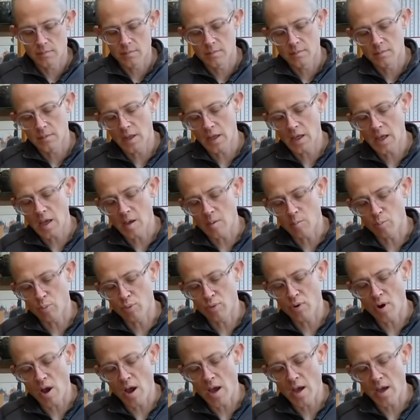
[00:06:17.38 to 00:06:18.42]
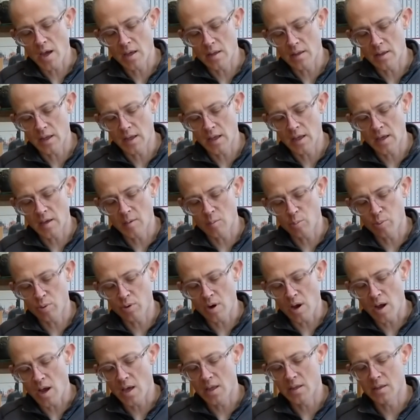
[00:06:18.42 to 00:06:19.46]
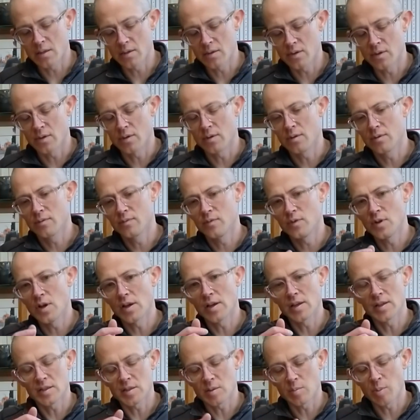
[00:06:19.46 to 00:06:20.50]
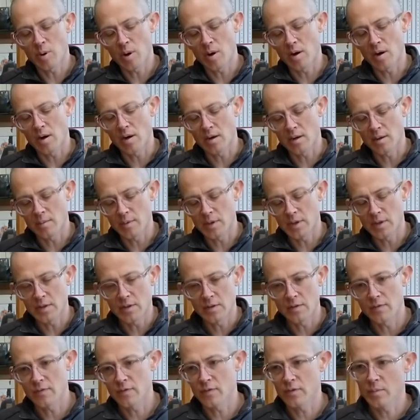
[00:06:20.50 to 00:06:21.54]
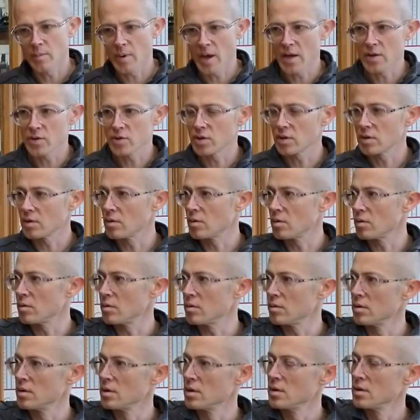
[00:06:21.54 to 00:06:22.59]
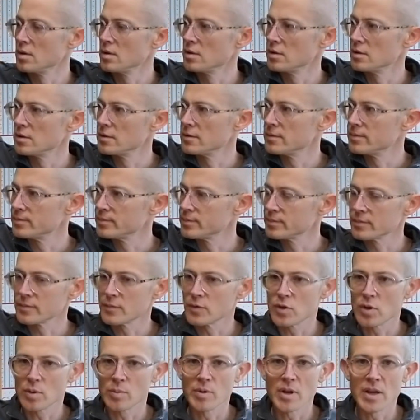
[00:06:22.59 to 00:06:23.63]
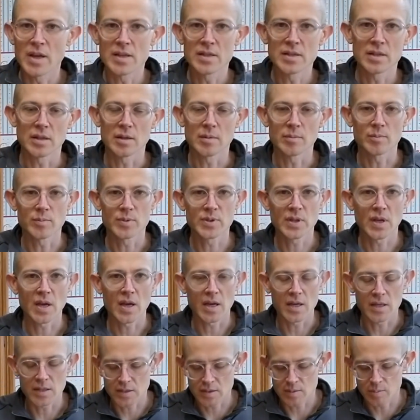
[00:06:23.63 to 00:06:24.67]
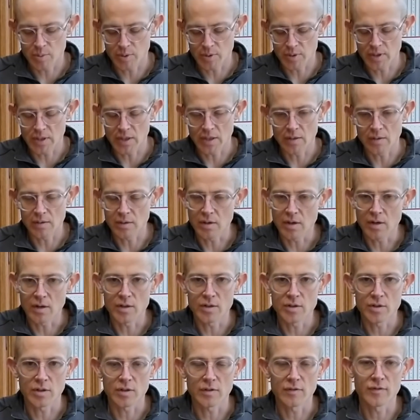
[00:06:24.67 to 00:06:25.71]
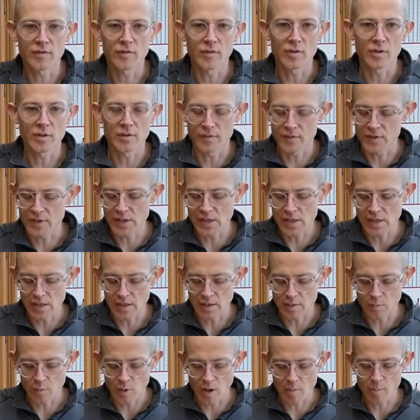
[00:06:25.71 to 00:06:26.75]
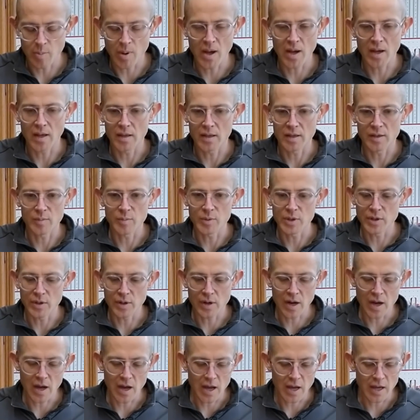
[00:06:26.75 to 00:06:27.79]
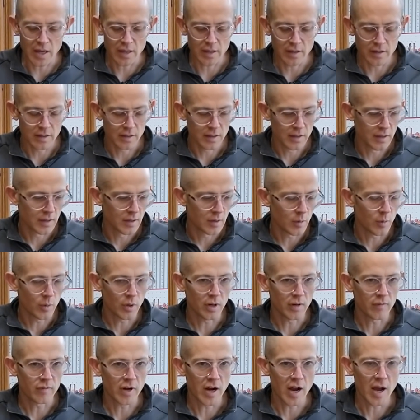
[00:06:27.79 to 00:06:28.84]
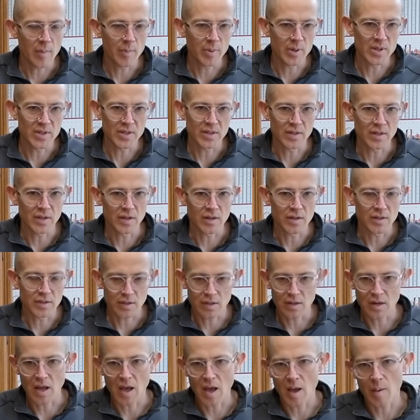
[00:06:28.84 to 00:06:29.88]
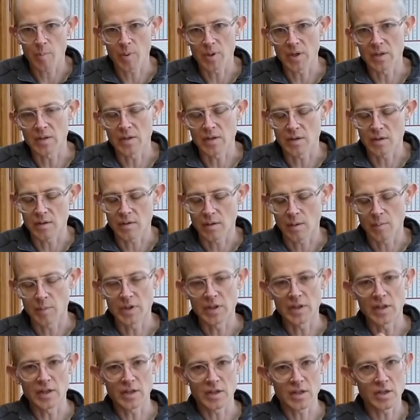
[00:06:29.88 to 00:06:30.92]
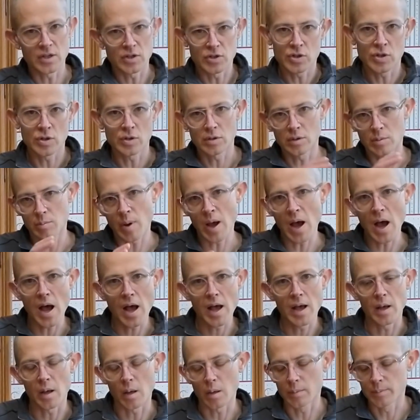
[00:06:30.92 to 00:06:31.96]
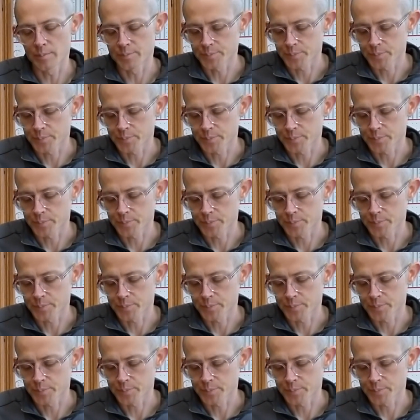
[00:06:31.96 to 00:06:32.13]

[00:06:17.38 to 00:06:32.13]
they can't pry the little nuggets apart. I mean, if you imagine a whole gymnasium-sized building or larger full of tea wet piling 1 meter high, whatever happens in there is going to happen in there. I mean, they can turn the pile.